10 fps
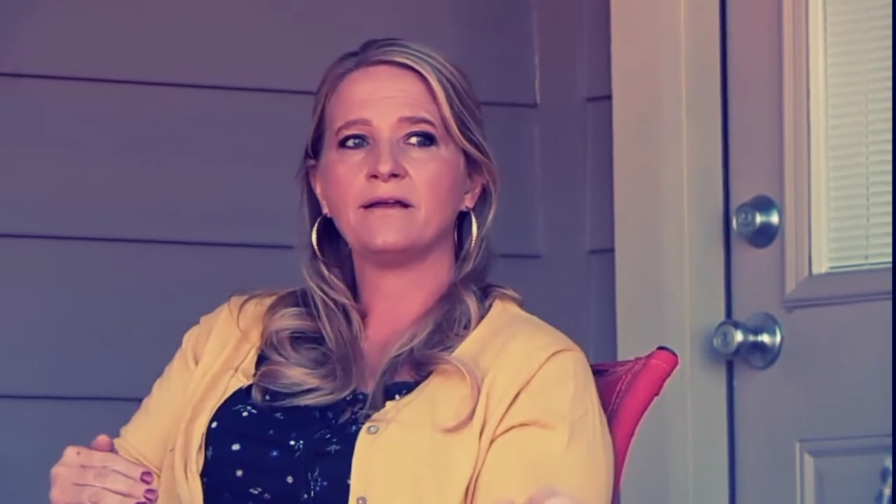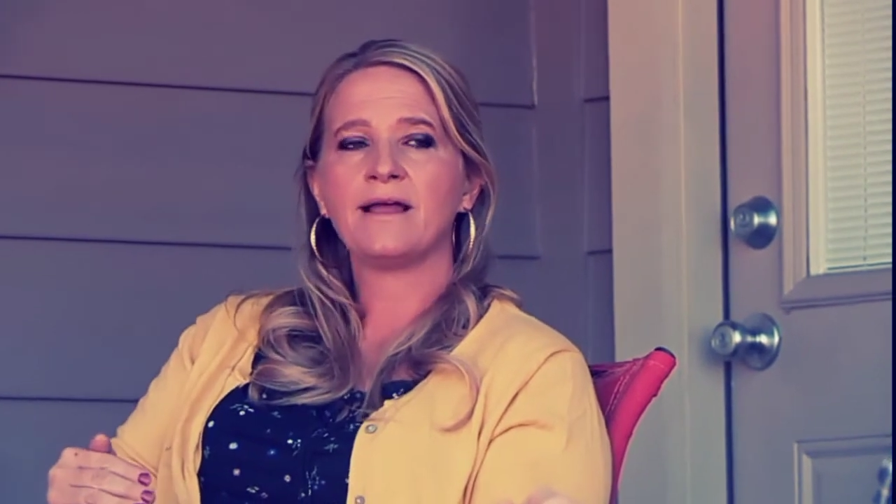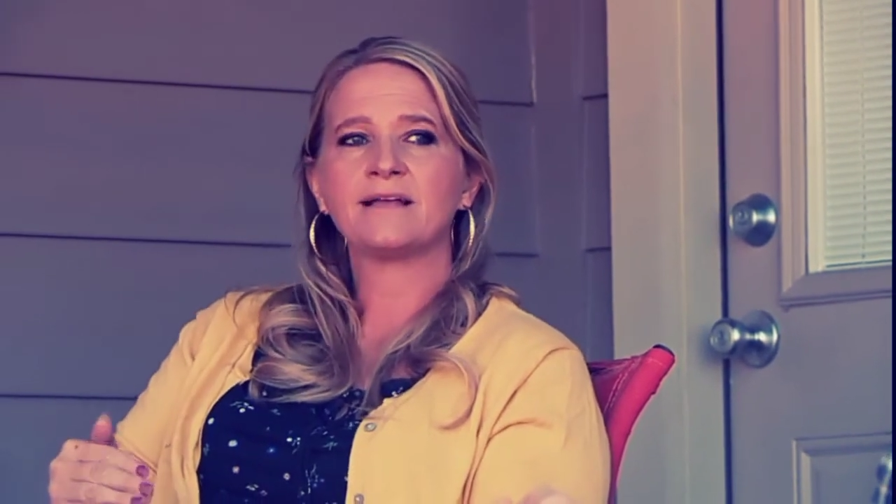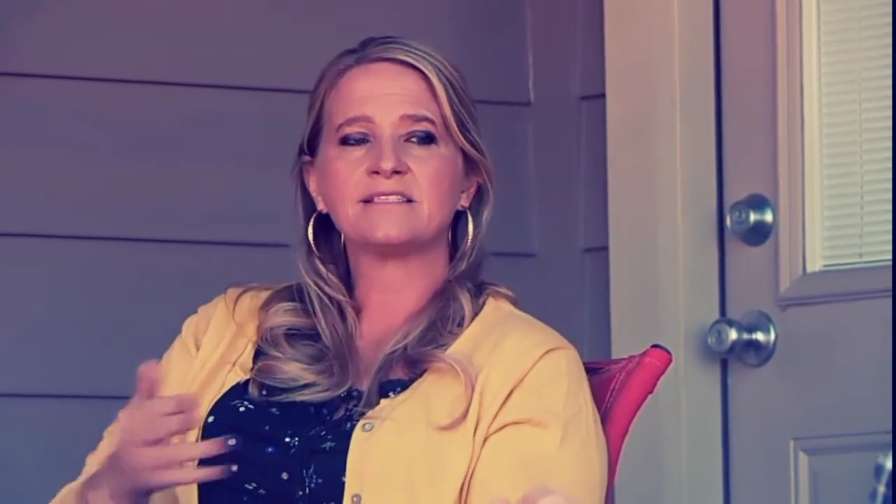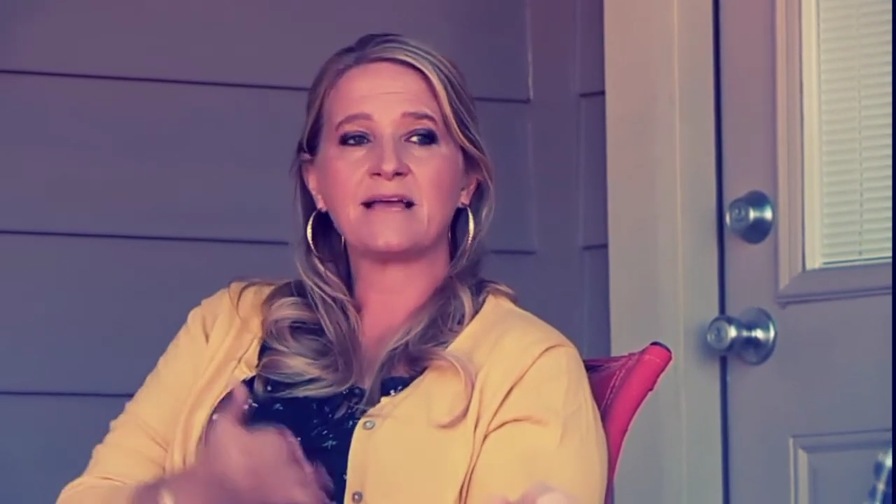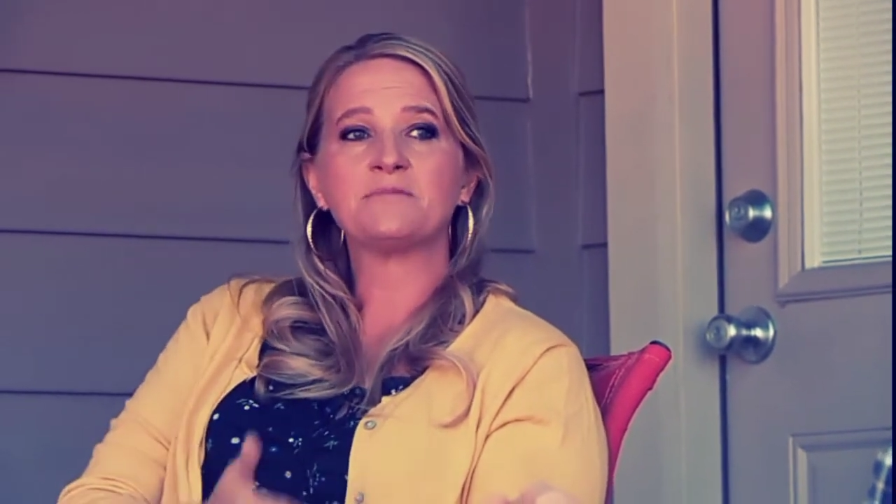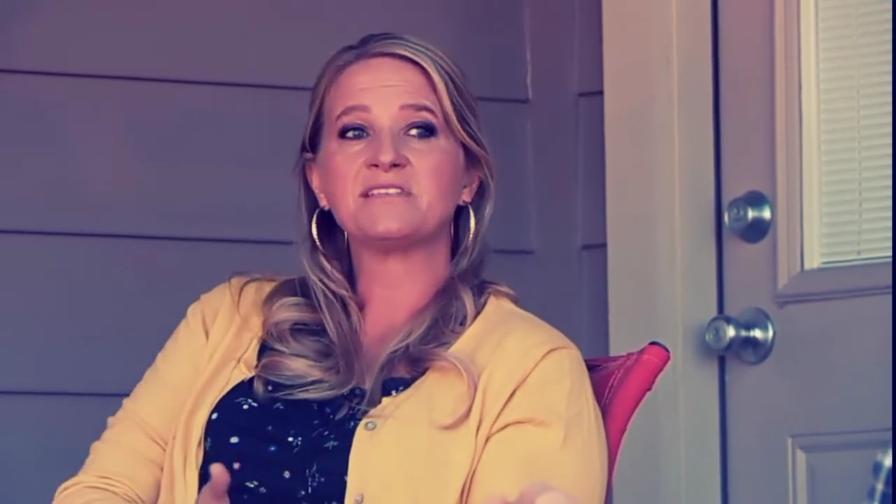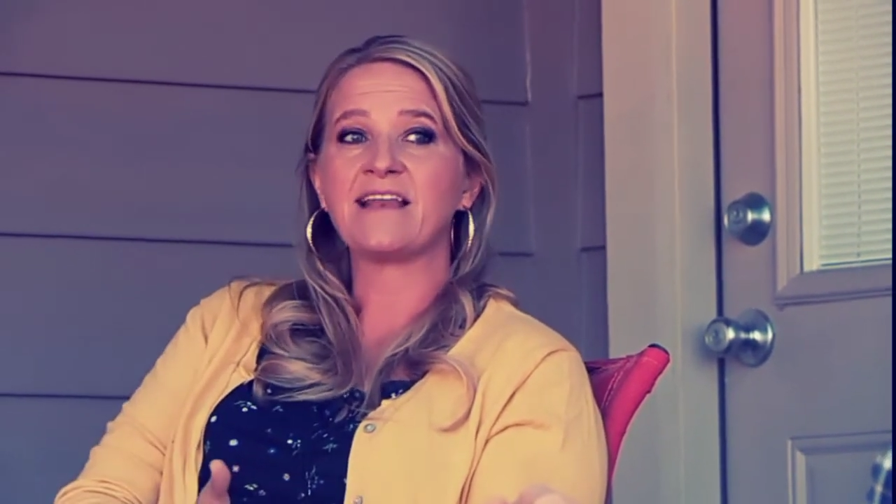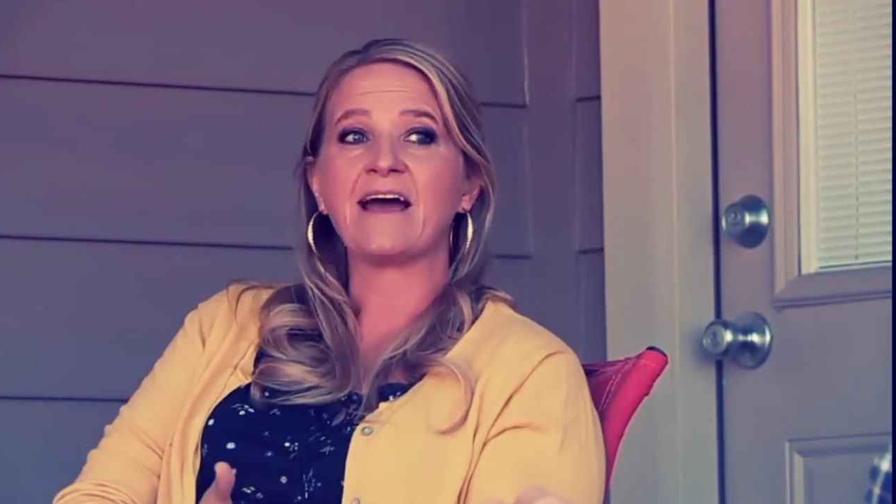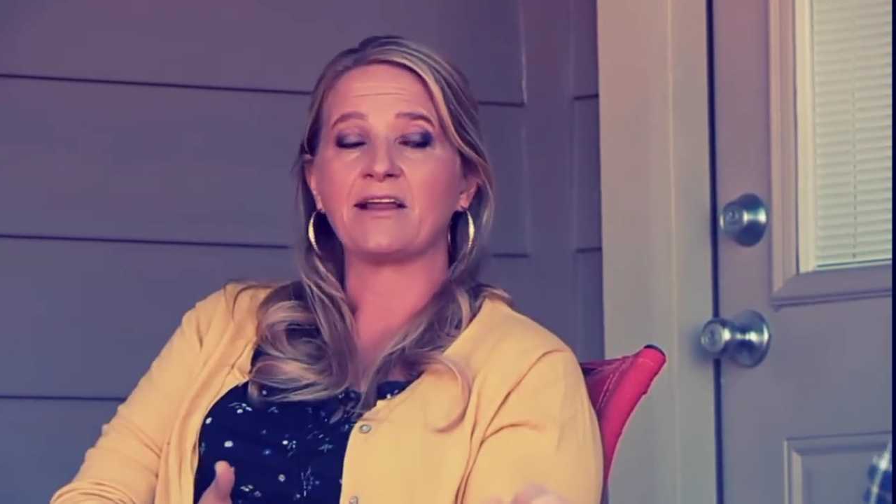It's the same as the
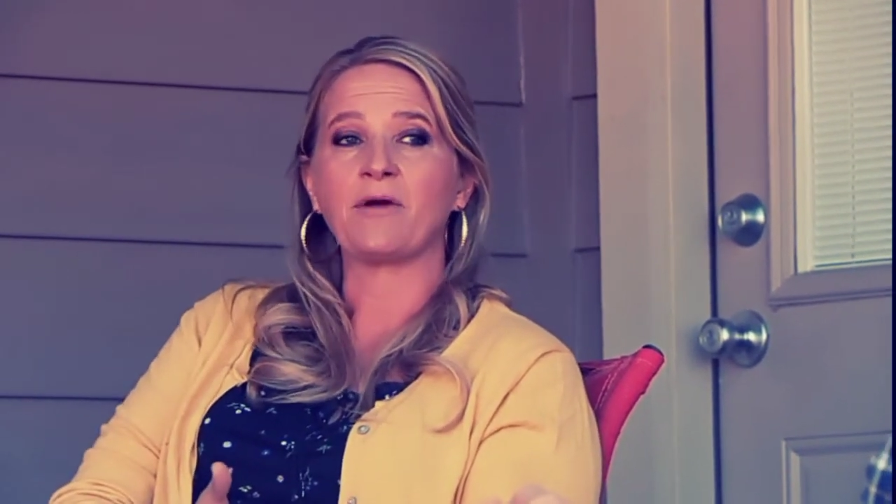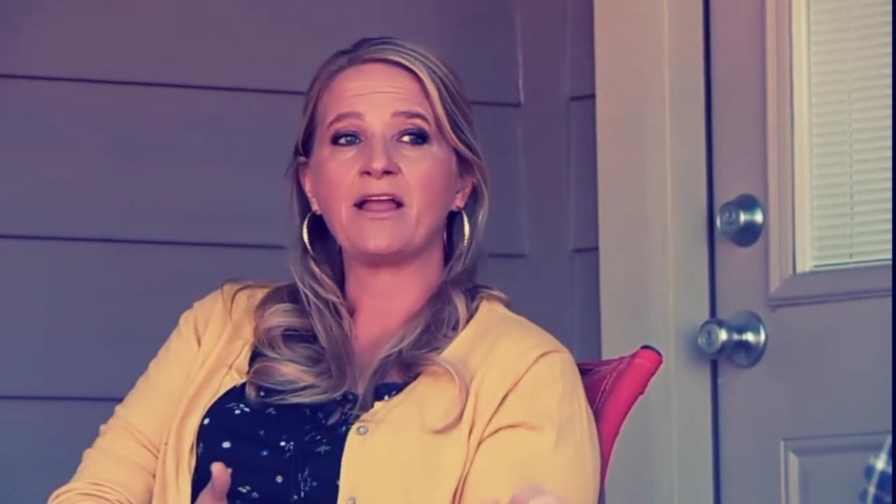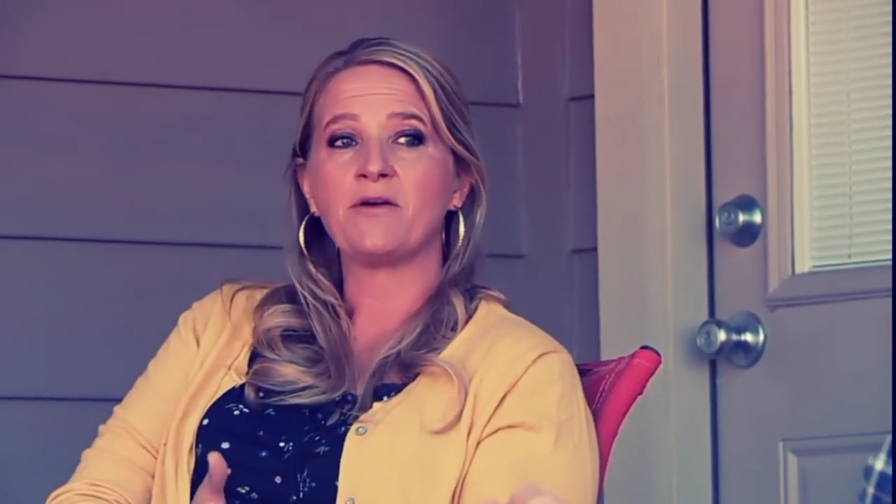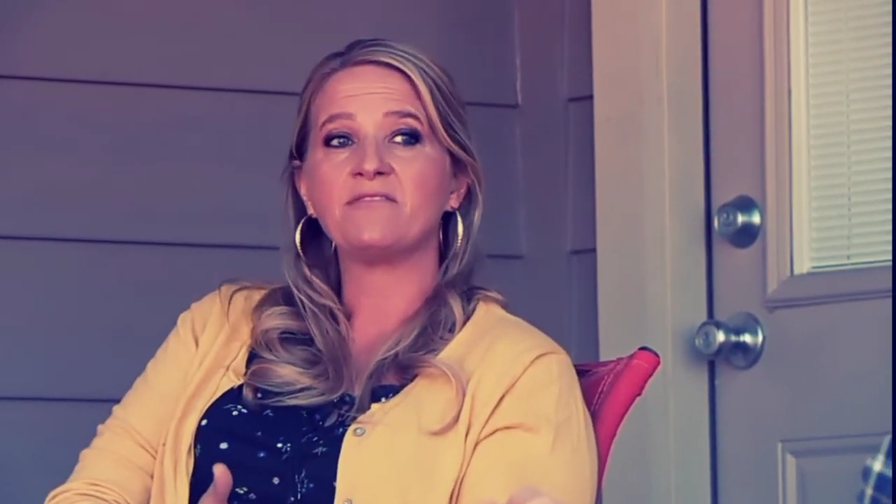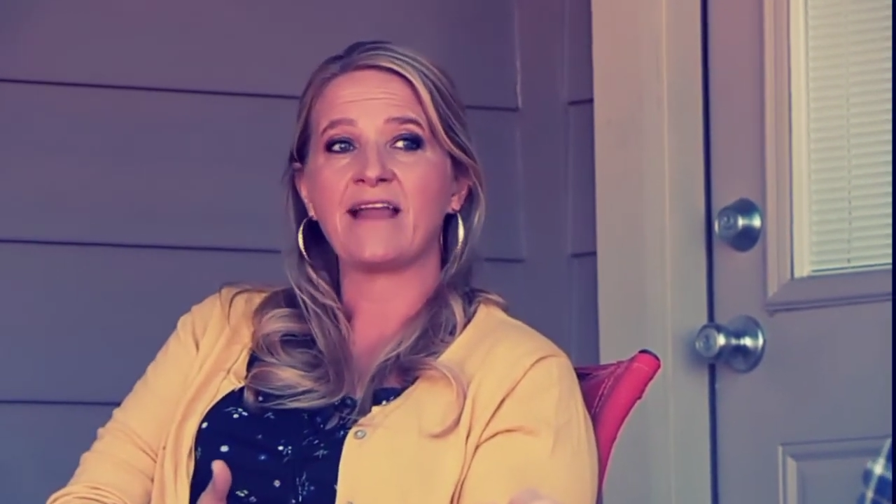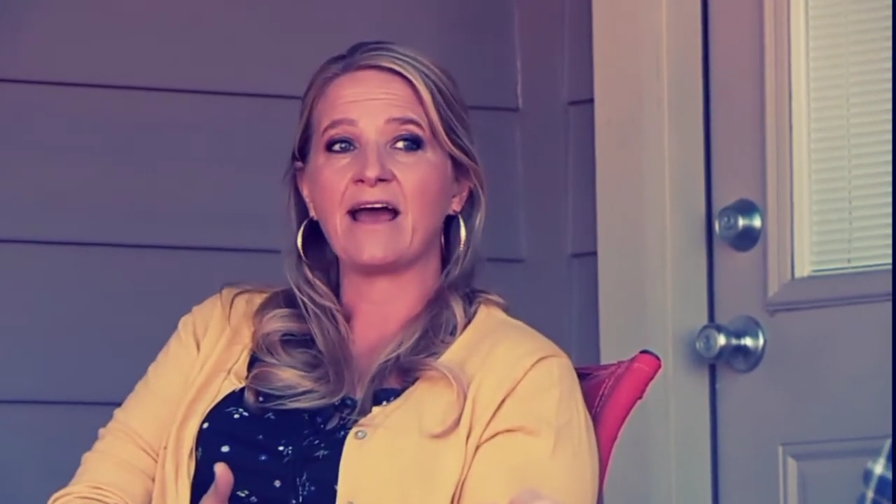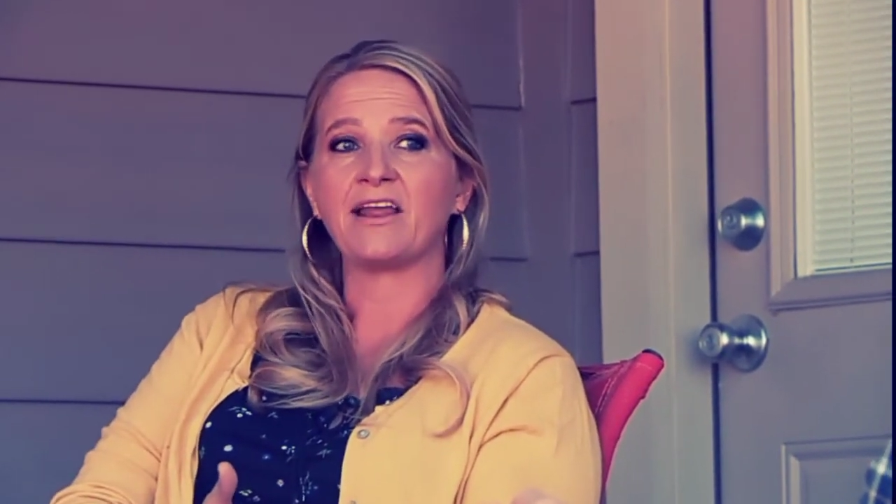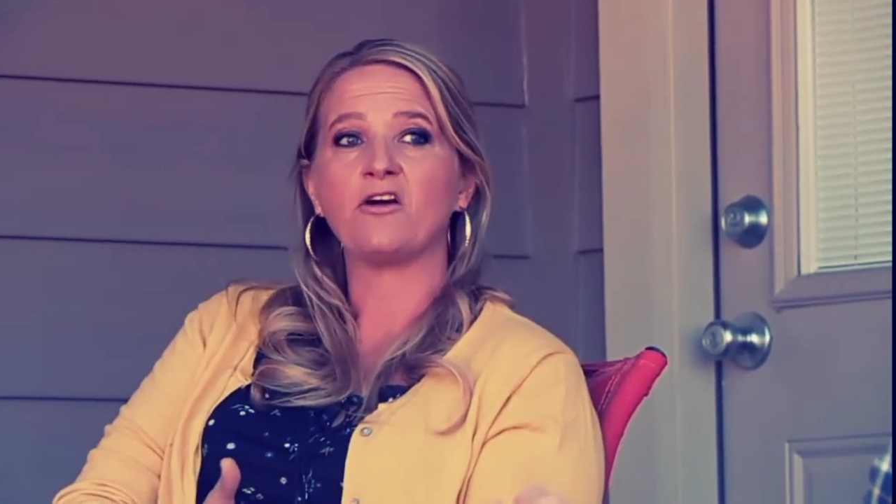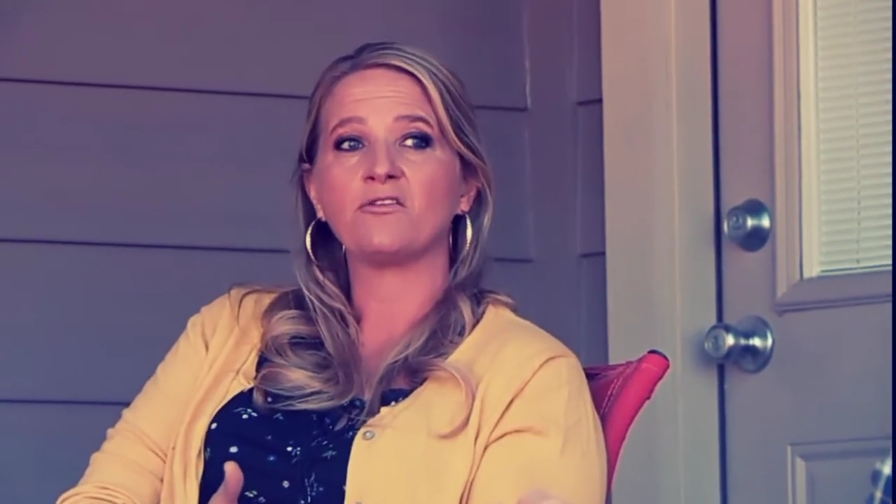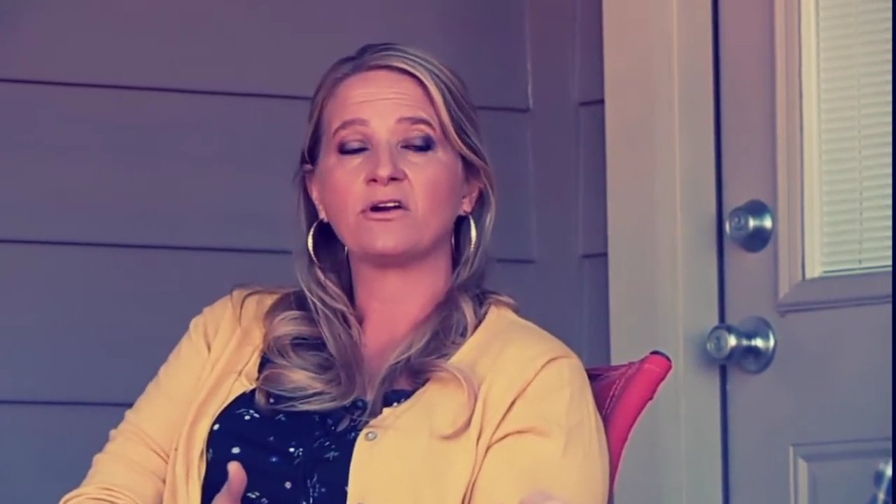nanny, right? You have a nanny over.